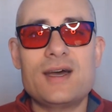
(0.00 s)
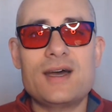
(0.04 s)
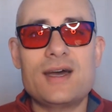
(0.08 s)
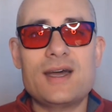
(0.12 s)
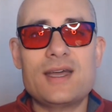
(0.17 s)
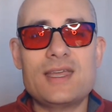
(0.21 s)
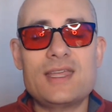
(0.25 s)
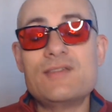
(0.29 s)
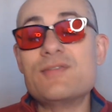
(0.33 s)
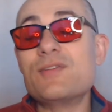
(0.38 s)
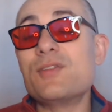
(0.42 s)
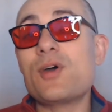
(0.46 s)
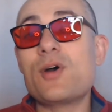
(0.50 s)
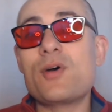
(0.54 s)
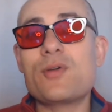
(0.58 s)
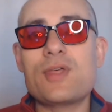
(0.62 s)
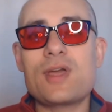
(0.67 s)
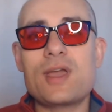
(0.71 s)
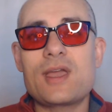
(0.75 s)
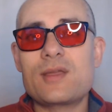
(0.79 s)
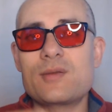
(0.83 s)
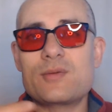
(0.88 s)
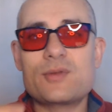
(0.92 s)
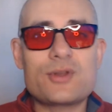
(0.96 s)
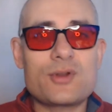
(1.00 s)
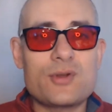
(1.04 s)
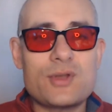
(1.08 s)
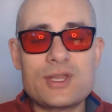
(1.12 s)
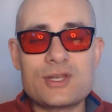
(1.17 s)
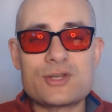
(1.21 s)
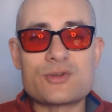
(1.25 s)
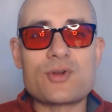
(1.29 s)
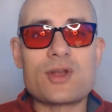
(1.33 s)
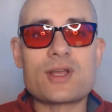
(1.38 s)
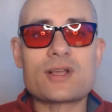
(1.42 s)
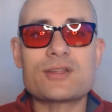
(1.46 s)
even though they,
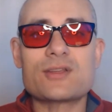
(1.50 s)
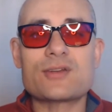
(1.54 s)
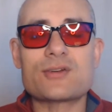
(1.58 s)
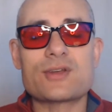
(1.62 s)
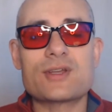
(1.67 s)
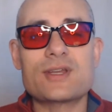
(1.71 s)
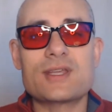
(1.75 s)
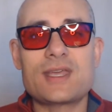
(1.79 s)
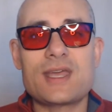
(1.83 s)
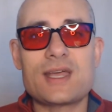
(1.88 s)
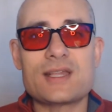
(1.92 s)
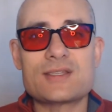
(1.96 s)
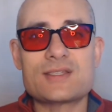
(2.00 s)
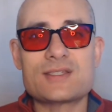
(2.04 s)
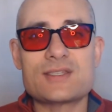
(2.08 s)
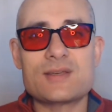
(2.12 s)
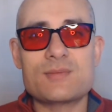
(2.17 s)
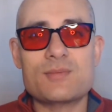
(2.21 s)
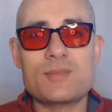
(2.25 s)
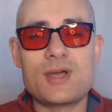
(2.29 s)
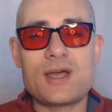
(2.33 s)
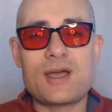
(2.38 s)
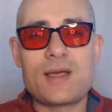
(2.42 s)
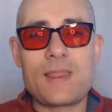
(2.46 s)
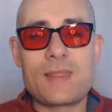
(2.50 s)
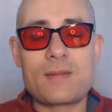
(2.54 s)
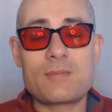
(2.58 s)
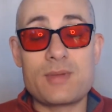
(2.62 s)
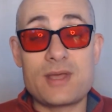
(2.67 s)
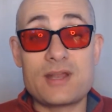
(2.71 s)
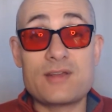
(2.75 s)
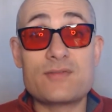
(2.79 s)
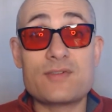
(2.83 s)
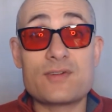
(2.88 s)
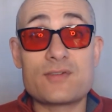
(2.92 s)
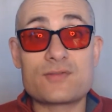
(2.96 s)
indirectly are going to get some
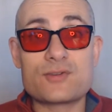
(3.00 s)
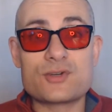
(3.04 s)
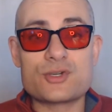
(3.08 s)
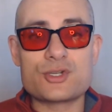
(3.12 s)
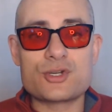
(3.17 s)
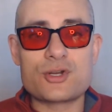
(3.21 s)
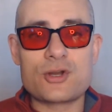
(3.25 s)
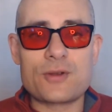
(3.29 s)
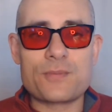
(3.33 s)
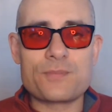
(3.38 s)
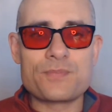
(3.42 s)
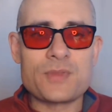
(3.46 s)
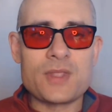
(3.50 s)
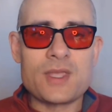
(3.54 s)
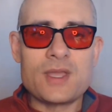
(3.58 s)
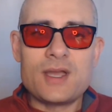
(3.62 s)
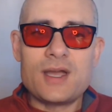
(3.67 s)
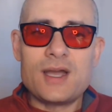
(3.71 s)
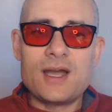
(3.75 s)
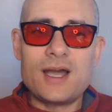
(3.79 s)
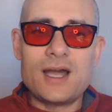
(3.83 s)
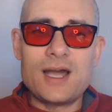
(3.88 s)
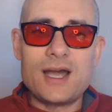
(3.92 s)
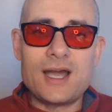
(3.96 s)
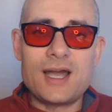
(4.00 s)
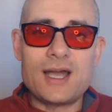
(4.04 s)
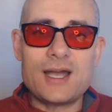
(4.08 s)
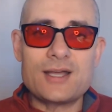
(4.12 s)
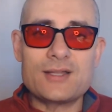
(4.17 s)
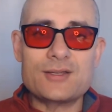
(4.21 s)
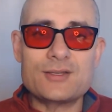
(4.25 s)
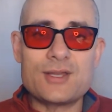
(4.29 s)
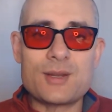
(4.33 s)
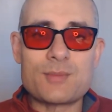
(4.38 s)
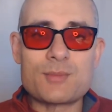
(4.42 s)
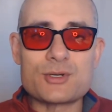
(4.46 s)
benefit for sure.
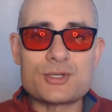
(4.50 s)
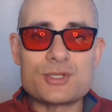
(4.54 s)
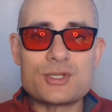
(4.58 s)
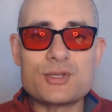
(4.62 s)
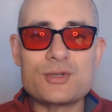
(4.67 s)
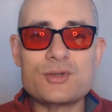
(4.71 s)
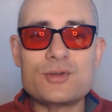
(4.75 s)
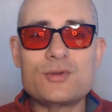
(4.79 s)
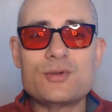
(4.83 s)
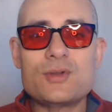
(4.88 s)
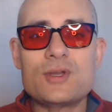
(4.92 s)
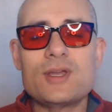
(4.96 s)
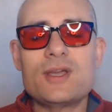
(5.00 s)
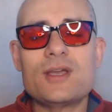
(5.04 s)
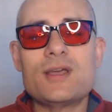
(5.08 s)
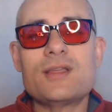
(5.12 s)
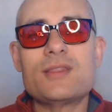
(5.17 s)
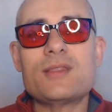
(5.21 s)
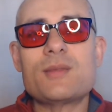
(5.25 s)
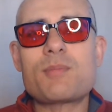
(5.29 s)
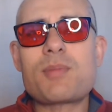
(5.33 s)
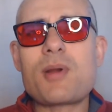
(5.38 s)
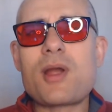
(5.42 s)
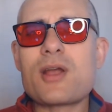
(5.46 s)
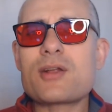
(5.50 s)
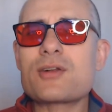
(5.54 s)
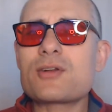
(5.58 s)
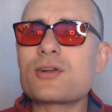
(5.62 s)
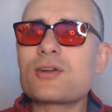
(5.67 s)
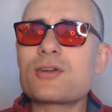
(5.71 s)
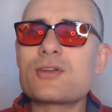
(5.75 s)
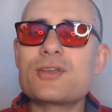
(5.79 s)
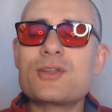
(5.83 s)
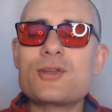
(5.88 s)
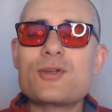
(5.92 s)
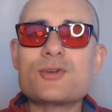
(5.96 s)
Number two, the
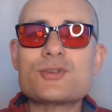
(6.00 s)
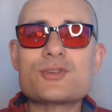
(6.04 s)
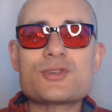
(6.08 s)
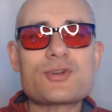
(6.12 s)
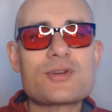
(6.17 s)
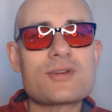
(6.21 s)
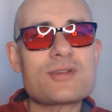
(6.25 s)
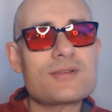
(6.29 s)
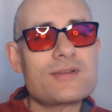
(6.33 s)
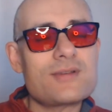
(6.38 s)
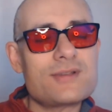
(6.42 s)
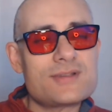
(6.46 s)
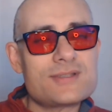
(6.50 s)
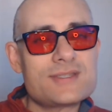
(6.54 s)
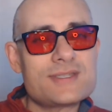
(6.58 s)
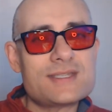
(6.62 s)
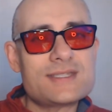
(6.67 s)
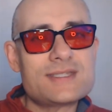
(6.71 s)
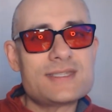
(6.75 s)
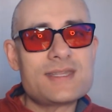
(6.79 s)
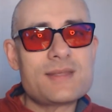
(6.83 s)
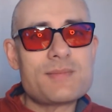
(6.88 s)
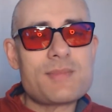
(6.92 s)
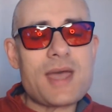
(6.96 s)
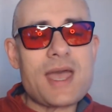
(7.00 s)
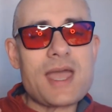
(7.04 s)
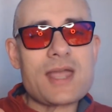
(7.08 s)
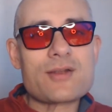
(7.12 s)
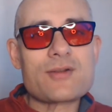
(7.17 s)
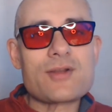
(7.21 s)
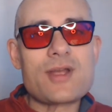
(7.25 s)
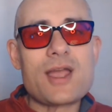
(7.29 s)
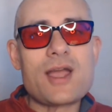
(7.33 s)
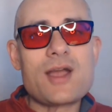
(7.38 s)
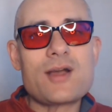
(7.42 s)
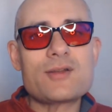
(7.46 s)
partner, sort of sits in the
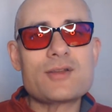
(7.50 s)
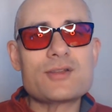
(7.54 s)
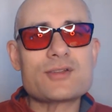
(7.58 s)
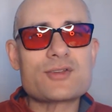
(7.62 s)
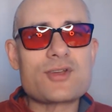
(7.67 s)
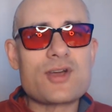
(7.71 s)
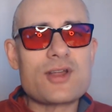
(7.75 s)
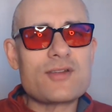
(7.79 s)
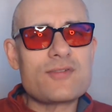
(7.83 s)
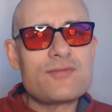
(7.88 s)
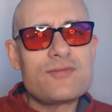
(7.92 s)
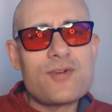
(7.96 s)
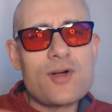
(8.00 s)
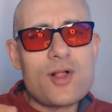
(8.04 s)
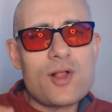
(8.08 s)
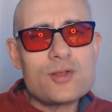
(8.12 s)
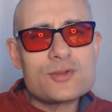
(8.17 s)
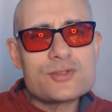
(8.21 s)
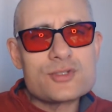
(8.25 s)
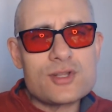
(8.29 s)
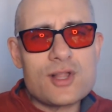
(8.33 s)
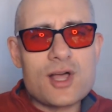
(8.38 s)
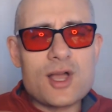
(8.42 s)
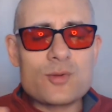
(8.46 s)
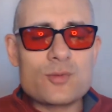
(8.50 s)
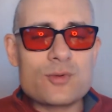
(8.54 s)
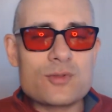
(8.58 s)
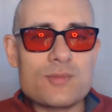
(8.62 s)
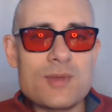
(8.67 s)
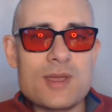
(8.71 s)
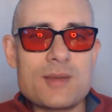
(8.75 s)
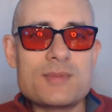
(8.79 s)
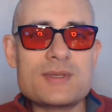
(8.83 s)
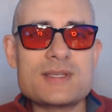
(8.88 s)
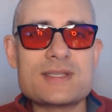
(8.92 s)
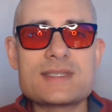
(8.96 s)
background and kind of follows along with
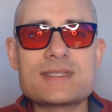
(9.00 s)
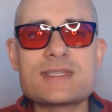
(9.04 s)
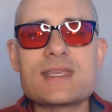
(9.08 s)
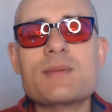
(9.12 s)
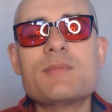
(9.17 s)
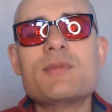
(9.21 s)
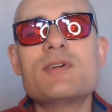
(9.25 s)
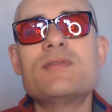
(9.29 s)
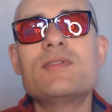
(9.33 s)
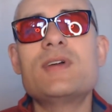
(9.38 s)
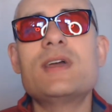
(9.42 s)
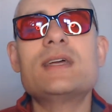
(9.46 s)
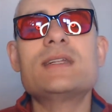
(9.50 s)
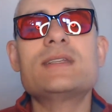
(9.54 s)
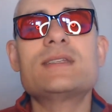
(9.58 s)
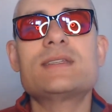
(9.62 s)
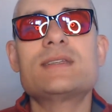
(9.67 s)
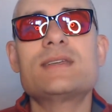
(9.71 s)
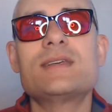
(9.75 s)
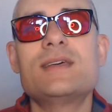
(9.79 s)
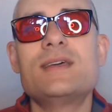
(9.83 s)
maybe some of it,